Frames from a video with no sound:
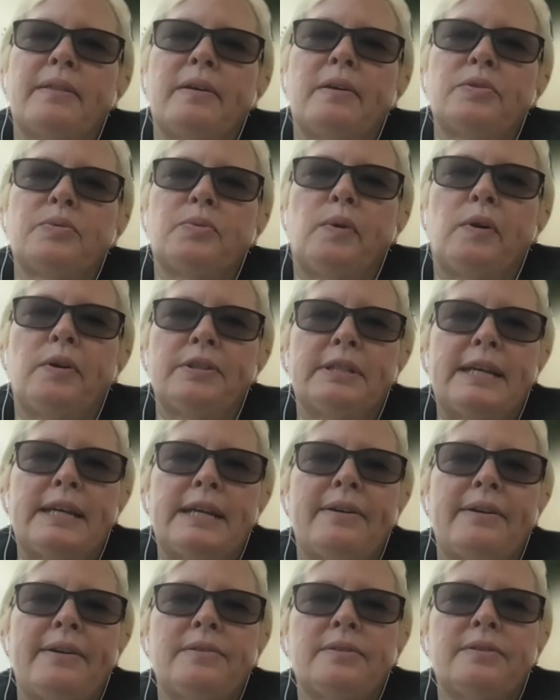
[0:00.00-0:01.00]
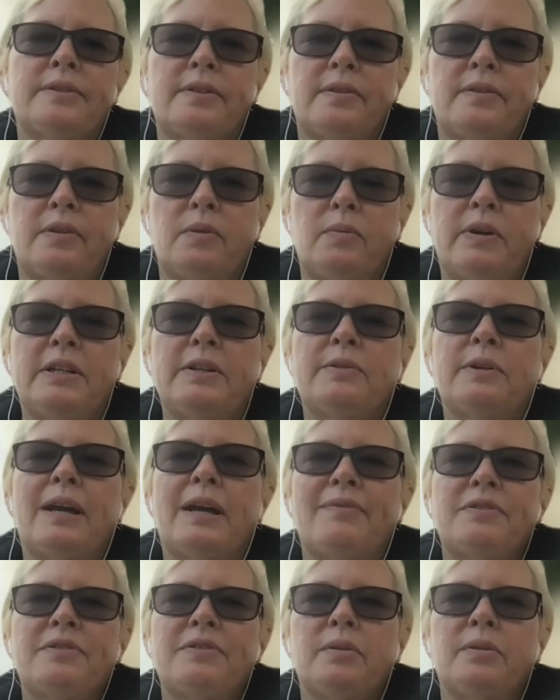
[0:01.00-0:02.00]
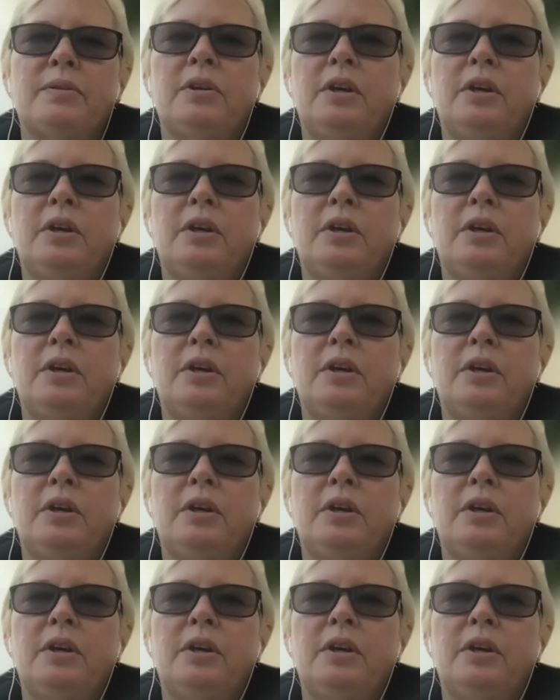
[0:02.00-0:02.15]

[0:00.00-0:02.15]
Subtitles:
those walls down so that we don't have to